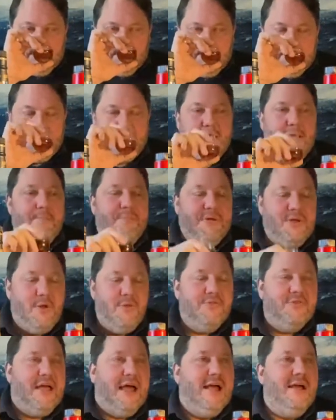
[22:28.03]
But
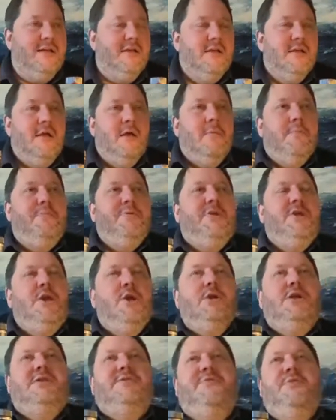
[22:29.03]
beyond that,
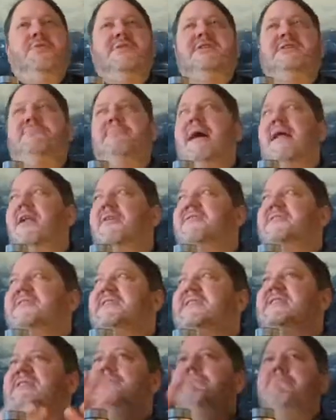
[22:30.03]
beautiful smell of
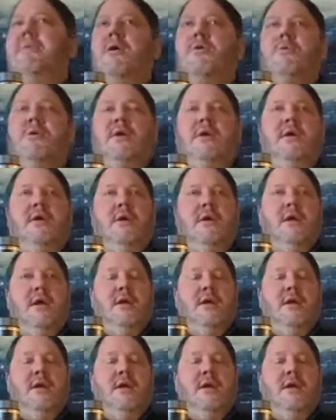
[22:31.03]
smoke,